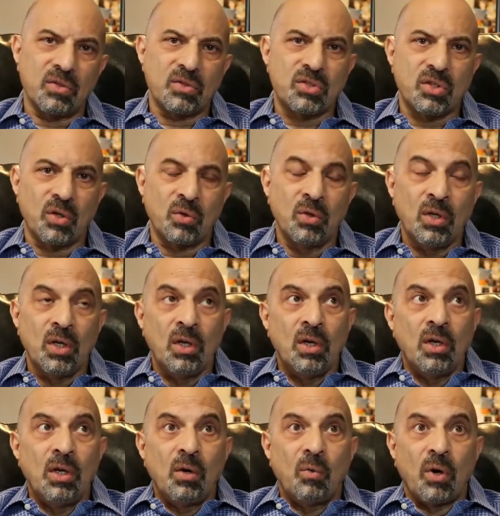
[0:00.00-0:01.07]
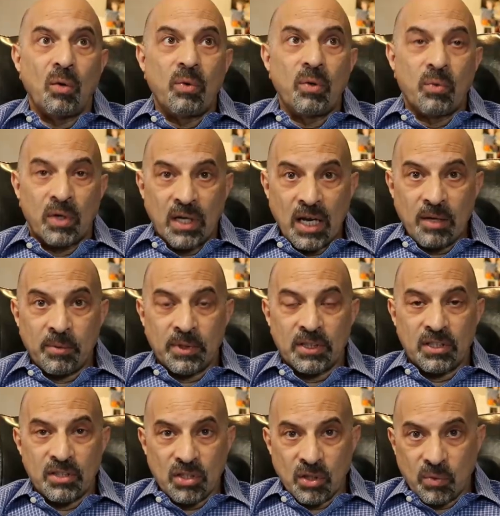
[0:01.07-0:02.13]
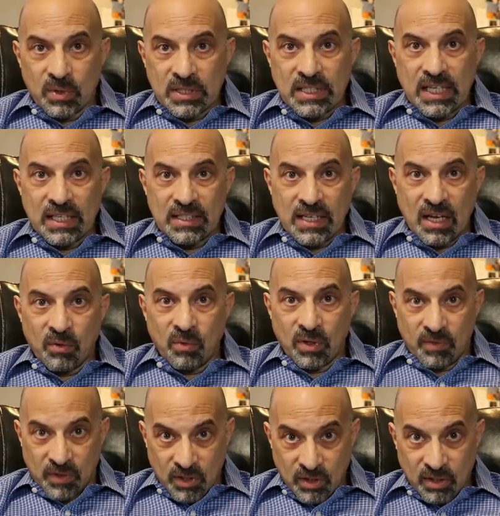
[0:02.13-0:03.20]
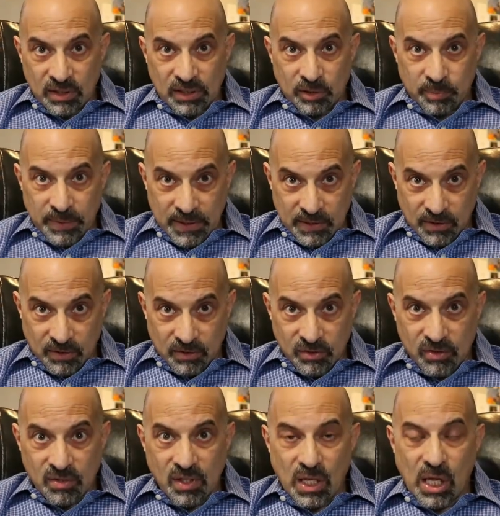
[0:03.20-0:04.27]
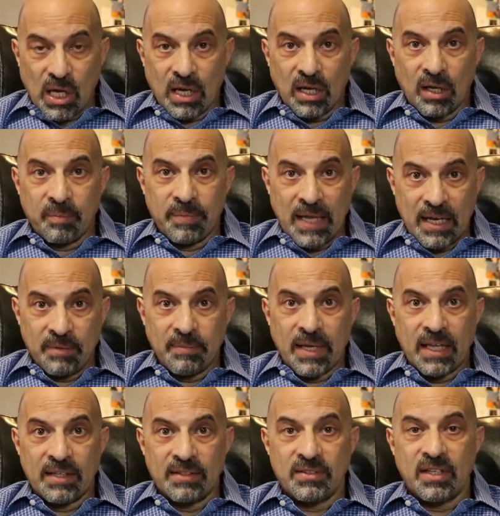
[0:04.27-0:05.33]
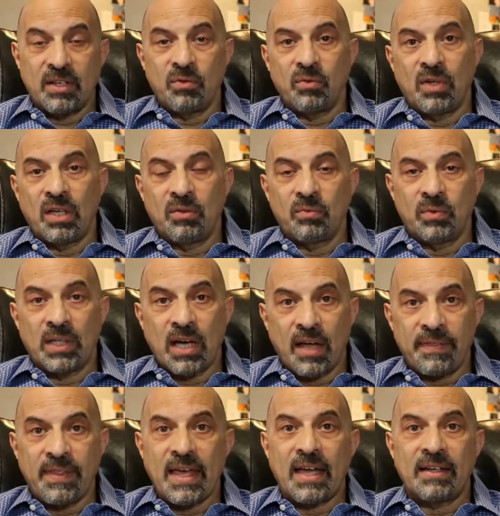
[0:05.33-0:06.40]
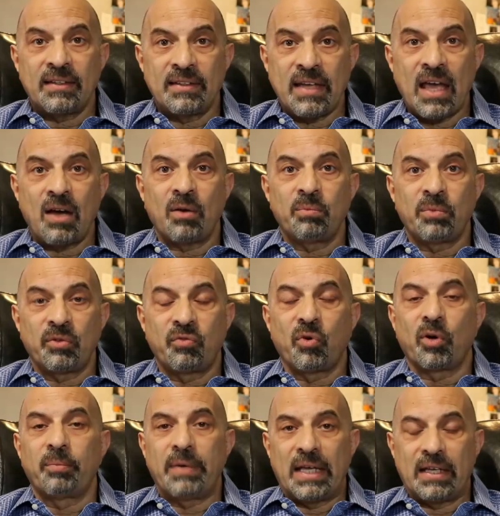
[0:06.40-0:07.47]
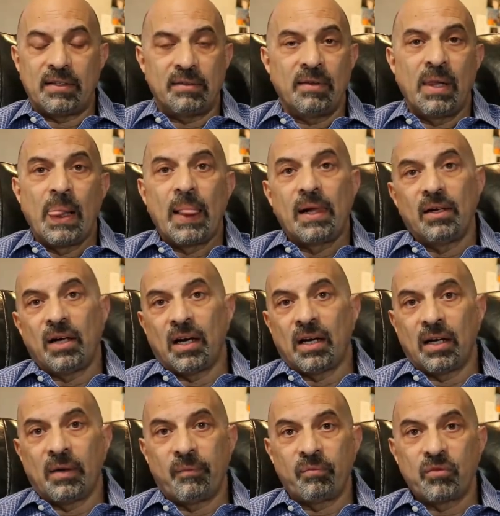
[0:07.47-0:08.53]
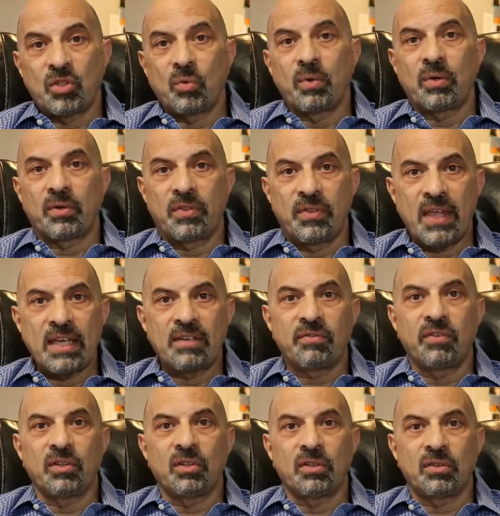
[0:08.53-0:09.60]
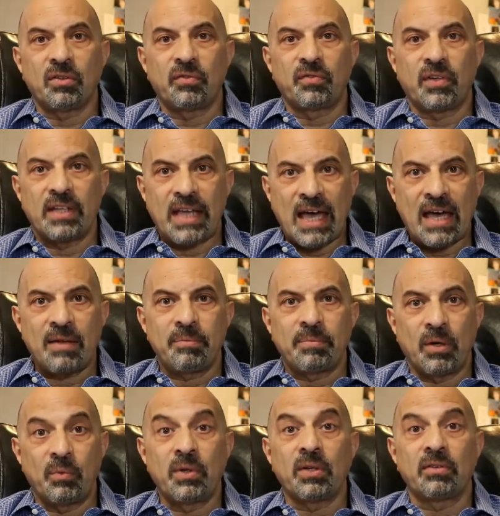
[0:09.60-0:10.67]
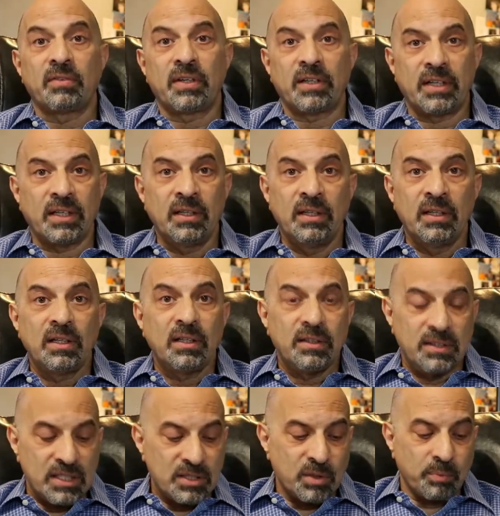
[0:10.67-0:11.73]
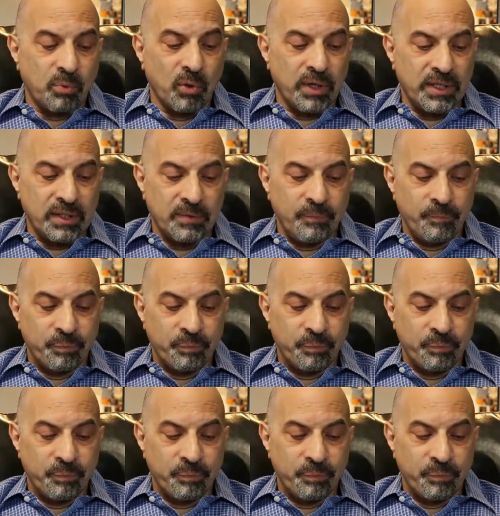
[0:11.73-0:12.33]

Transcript: So what we were able to do was get down one of her little pills, pain meds, and we got that down before bed. So we were thankful for that, but we were very disappointed.